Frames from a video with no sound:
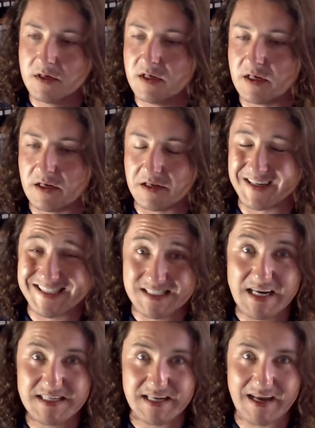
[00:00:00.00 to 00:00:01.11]
It had a
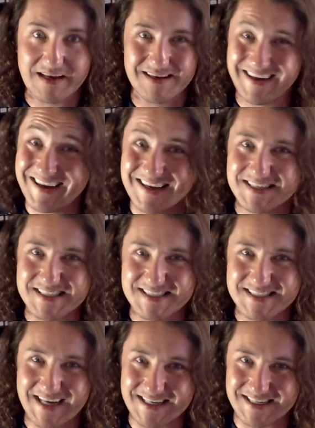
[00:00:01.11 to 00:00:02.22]
cassette deck. A
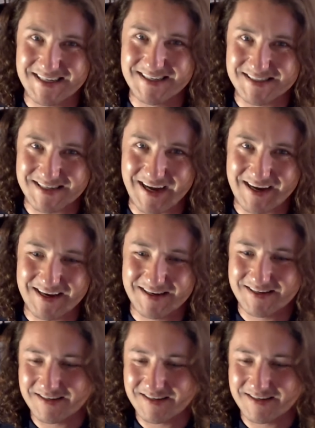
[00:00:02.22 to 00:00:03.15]
cassette deck.